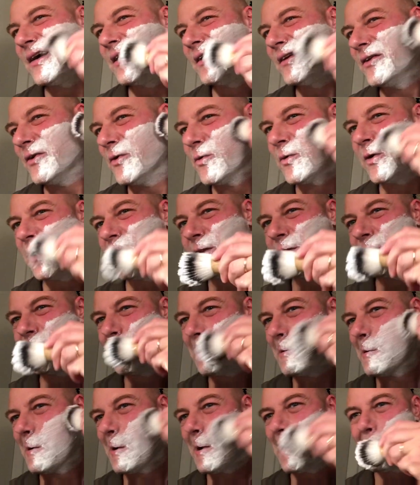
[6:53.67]
You don't get
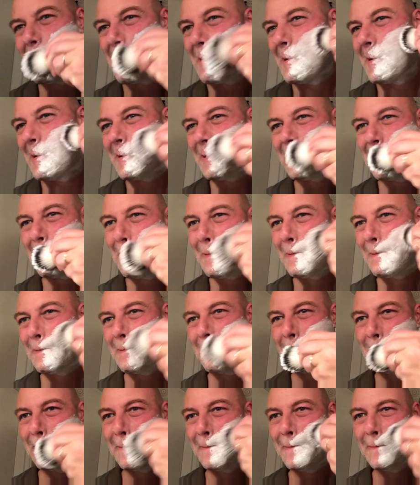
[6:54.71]
that. I get
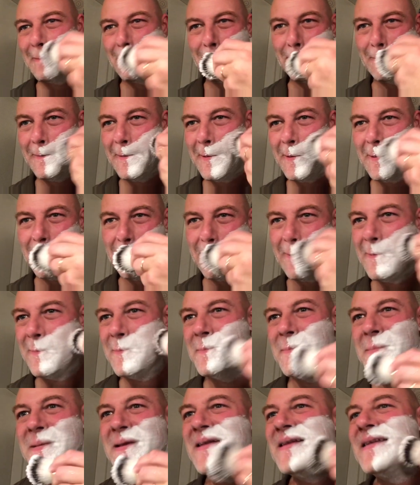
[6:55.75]
more of a
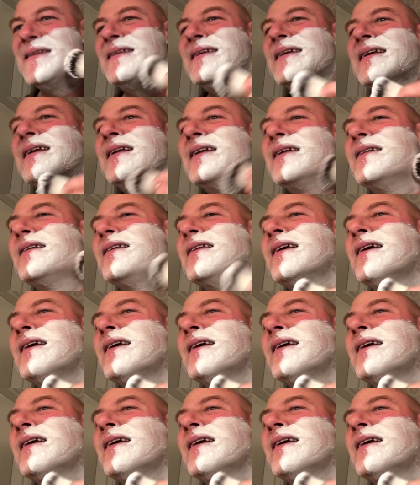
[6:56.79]
mint, and it